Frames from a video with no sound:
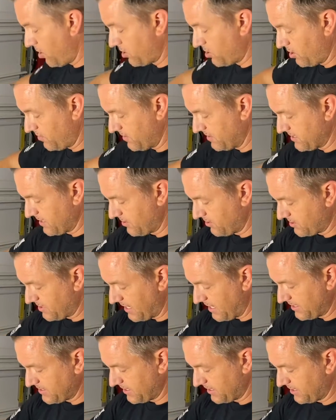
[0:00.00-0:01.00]
all these other
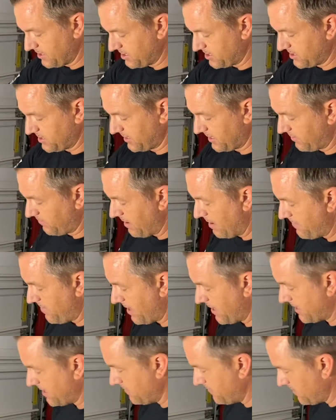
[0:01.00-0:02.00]
tiles. I can just stick it right
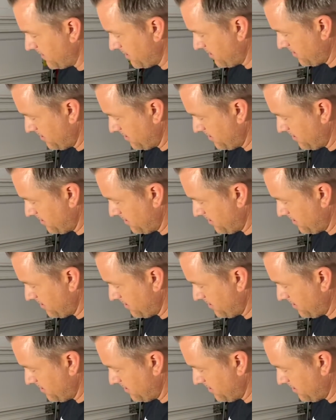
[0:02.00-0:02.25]
back in there,